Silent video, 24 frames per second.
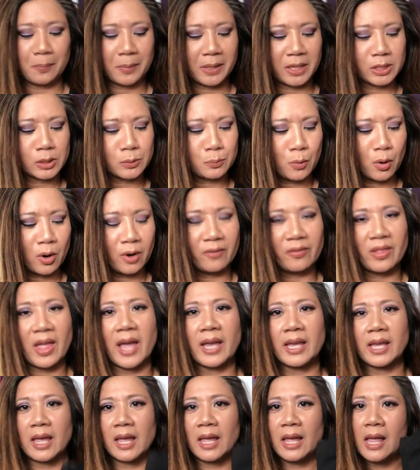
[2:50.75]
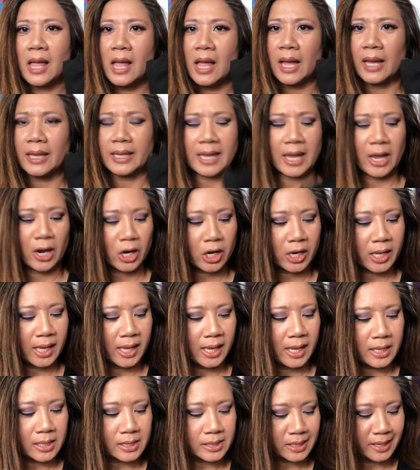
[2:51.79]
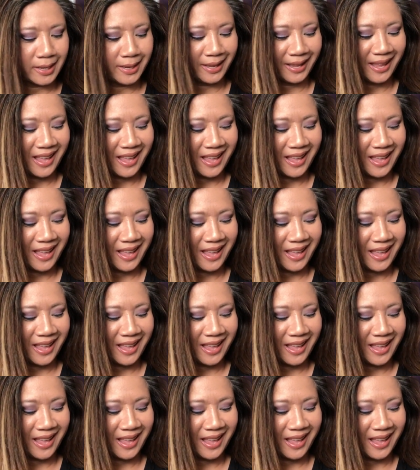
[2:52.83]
but it's more of like a care kit.